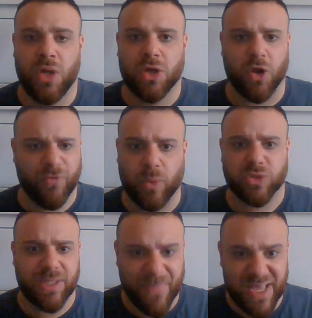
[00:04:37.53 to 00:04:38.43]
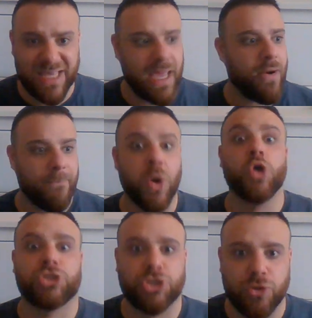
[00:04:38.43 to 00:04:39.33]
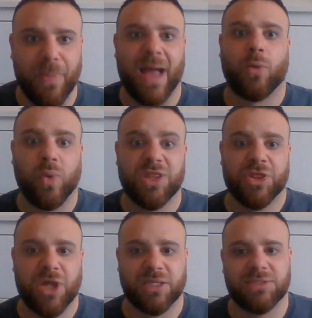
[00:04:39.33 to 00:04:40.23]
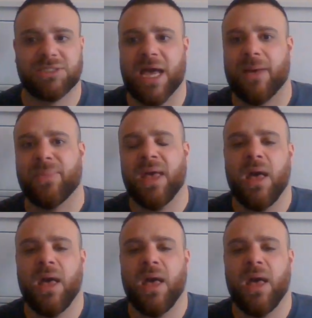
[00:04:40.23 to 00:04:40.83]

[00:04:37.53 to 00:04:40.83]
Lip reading: Golovkin wants to be there and push you back with a thudding jab.